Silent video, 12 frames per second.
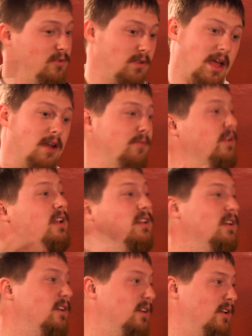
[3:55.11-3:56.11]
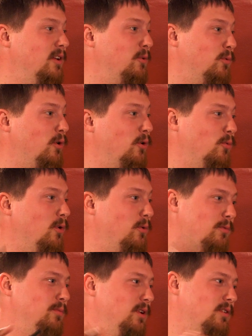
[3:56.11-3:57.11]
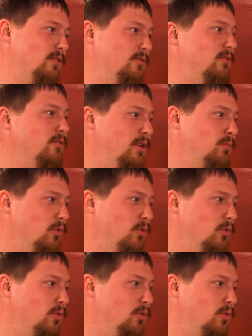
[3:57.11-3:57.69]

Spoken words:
out of any role, what would be your dream